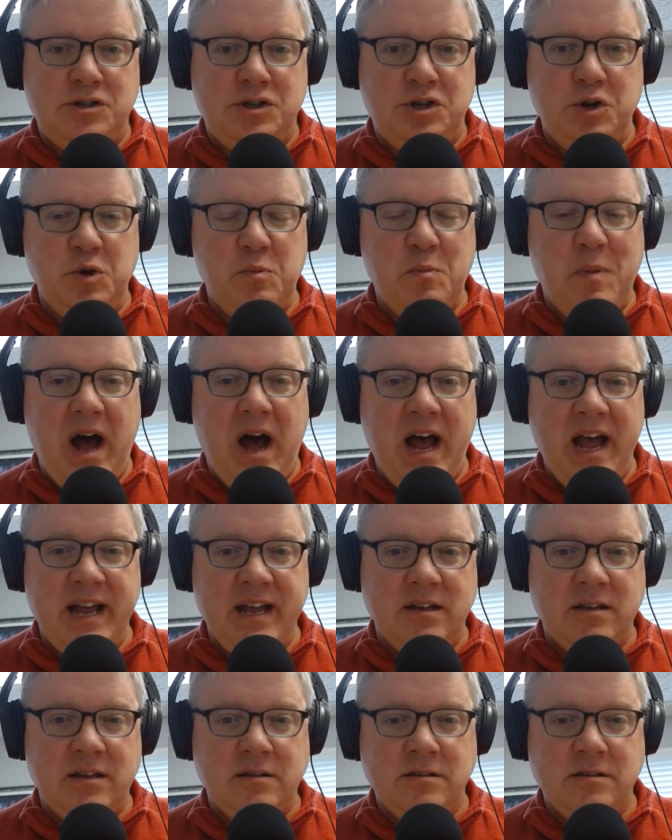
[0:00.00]
to
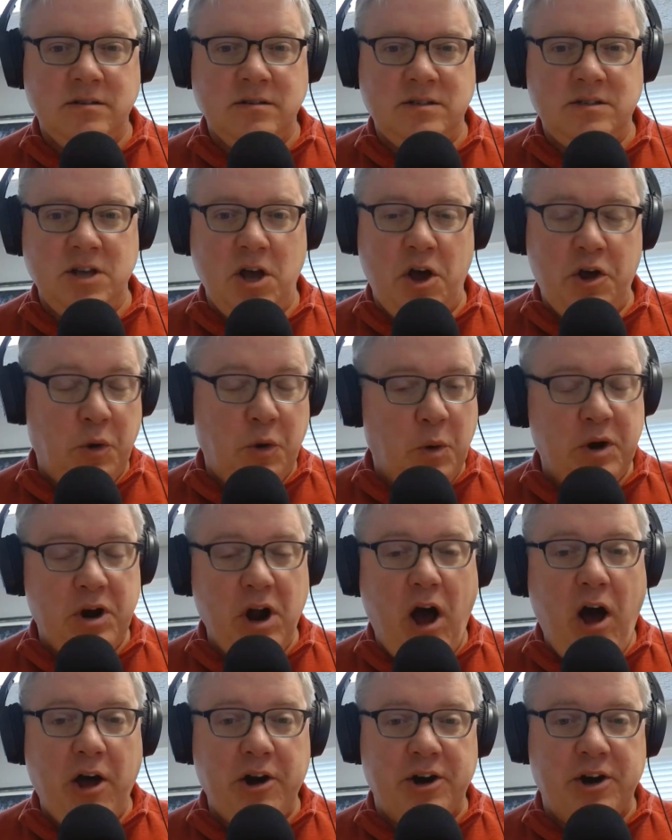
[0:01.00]
my son or
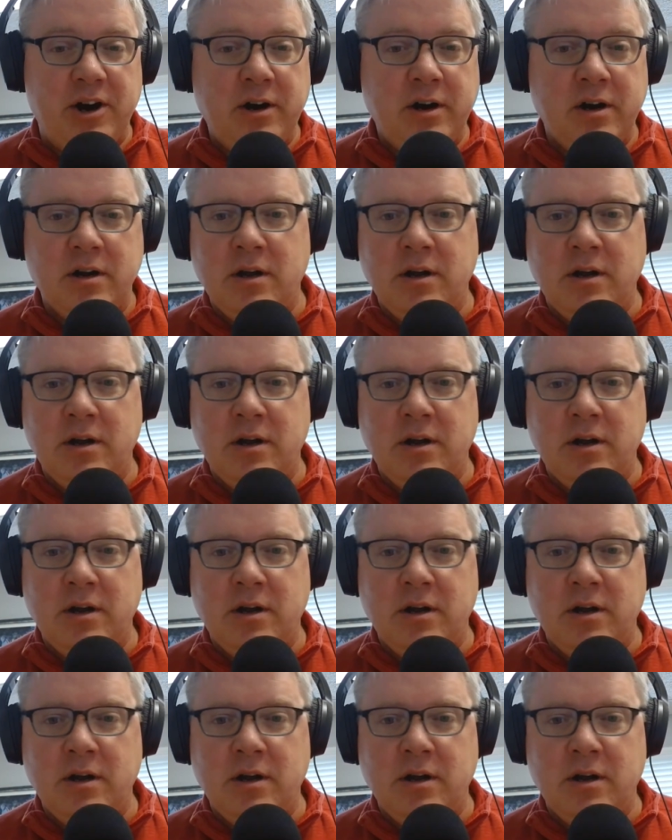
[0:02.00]
daughter,